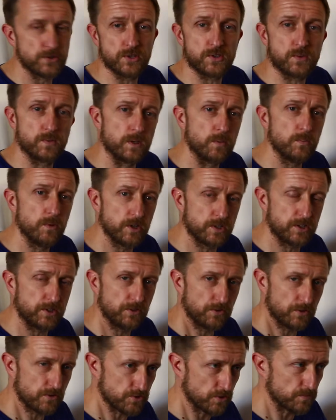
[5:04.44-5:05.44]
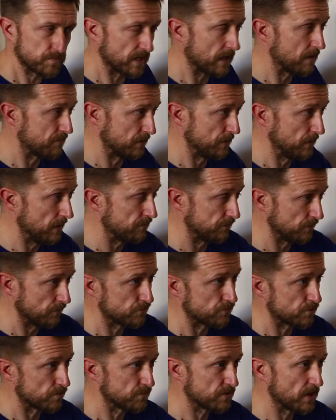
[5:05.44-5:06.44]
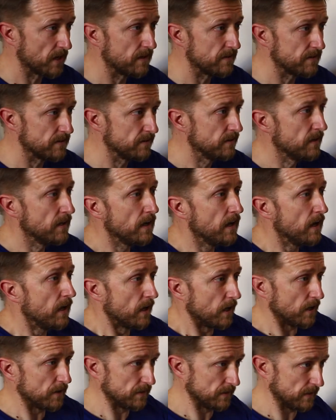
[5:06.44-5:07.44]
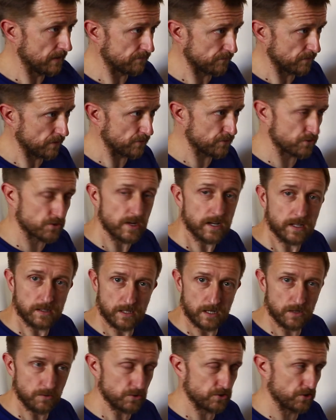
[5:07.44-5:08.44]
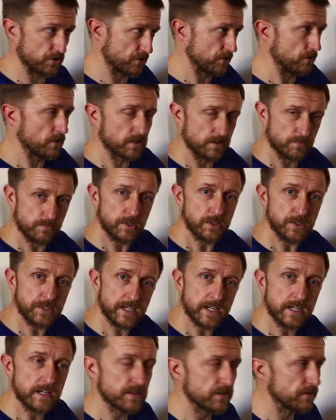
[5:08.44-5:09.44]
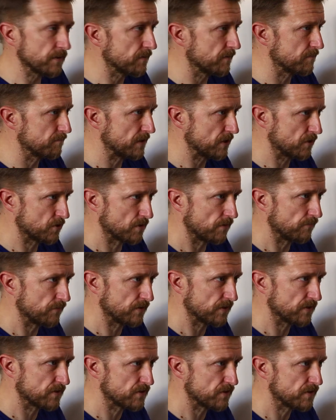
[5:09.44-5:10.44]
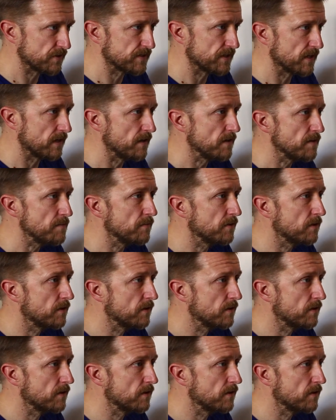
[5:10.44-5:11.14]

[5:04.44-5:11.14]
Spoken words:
just when I'm working on the drums, I have the level of drums higher and the level of the track lower, just so I can really hear make sure everything's in time.